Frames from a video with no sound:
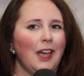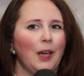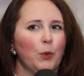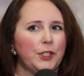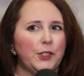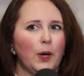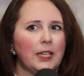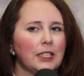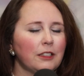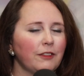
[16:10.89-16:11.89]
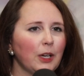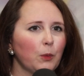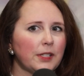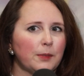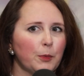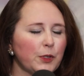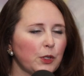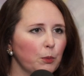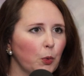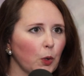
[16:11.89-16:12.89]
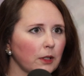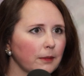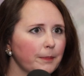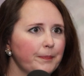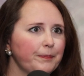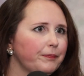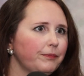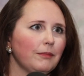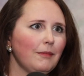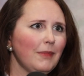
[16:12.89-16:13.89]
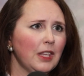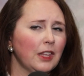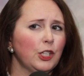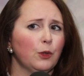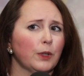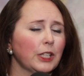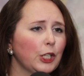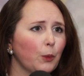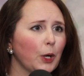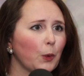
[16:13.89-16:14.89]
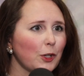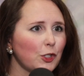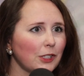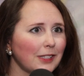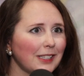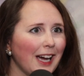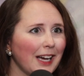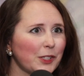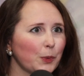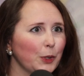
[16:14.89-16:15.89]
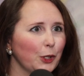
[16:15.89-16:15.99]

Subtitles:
And once you identify what's most important, then you really know what questions to ask when